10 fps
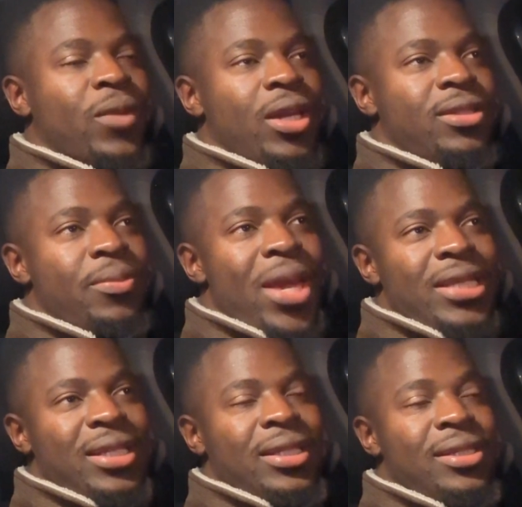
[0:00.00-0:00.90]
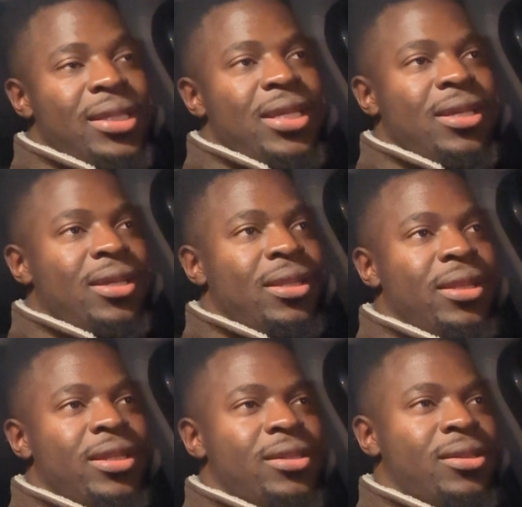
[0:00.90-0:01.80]
it's amazing to see in
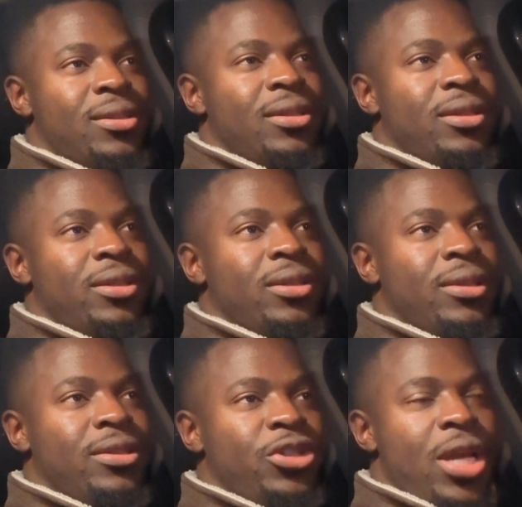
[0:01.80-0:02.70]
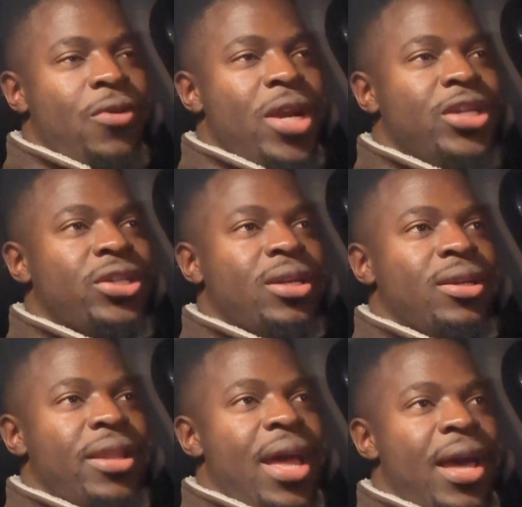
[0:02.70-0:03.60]
this
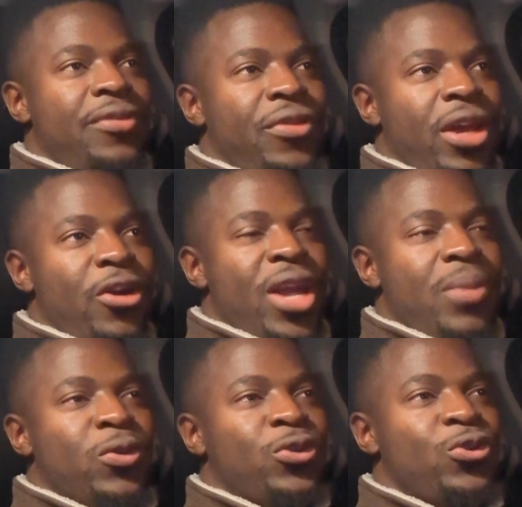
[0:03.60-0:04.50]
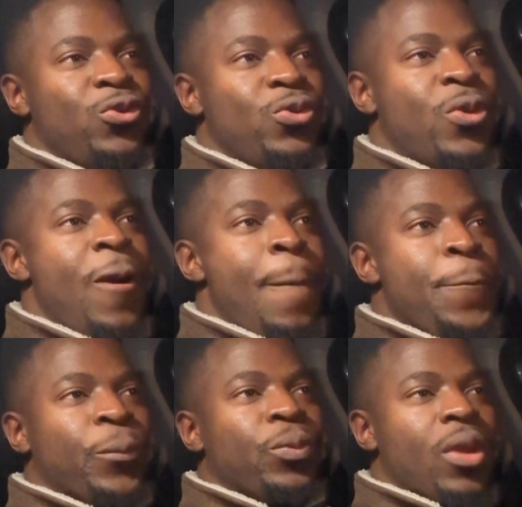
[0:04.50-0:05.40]
generation that they're able to
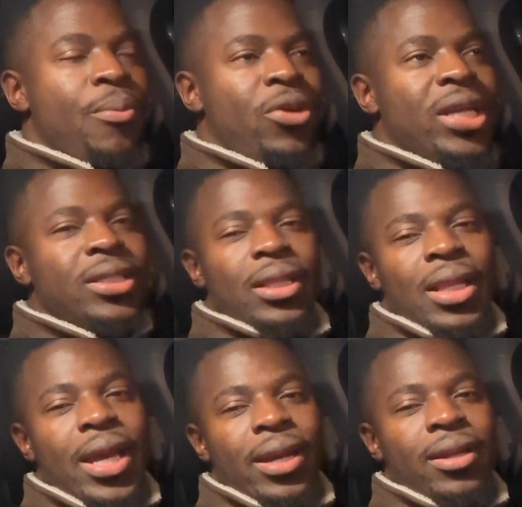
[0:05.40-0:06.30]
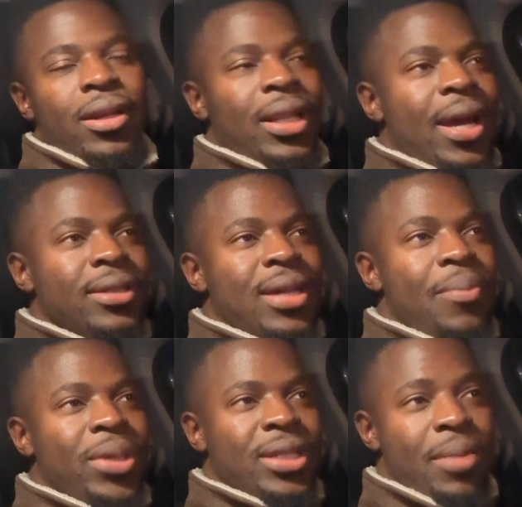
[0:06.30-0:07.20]
bring to light a lot of
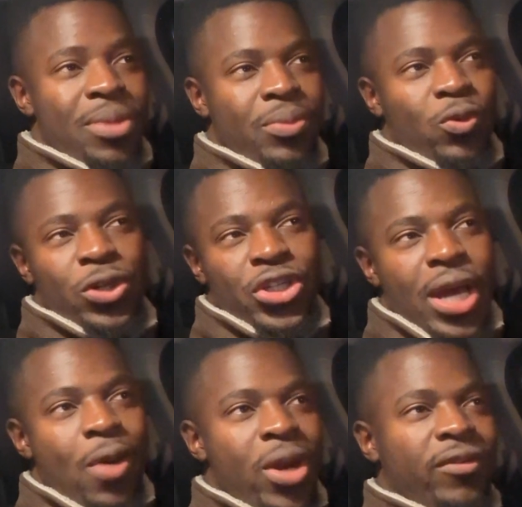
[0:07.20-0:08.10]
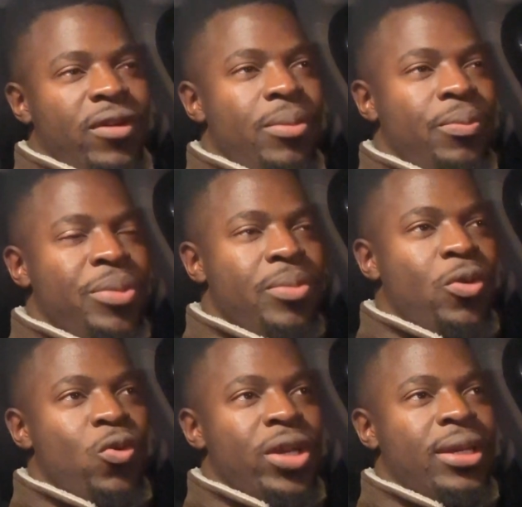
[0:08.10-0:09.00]
topics that people would shy away from.
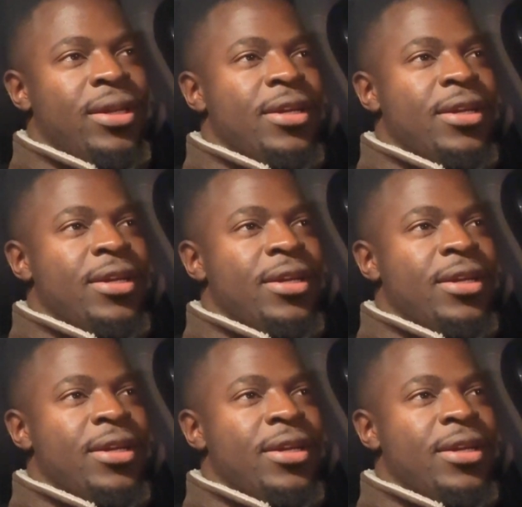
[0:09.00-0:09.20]
People would